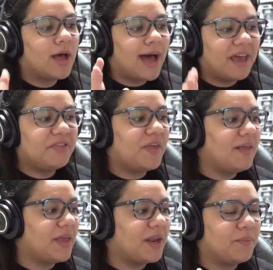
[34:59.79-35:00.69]
I
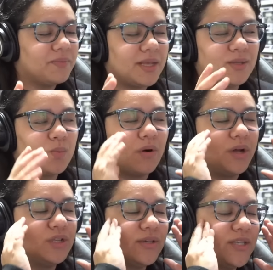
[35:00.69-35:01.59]
think that it, this
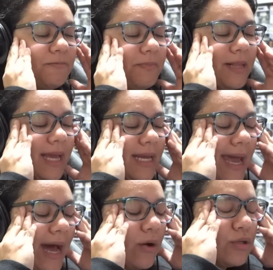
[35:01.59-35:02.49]
one just played
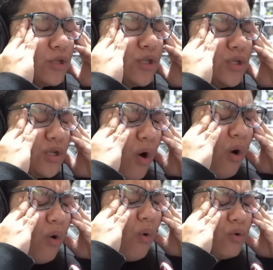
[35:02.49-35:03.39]
out
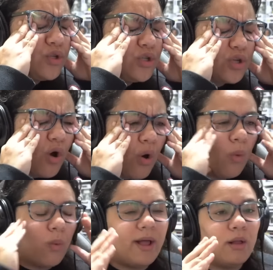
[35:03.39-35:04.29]
so, so
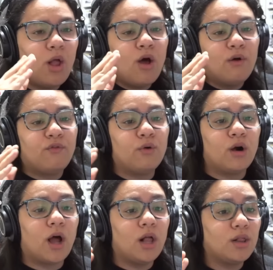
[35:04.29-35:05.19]
well for
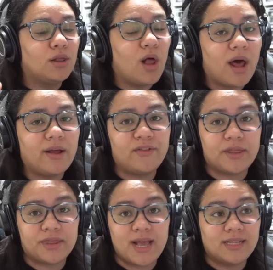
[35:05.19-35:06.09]
a lot of the
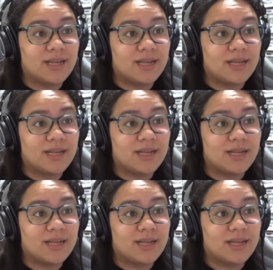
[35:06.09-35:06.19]
things that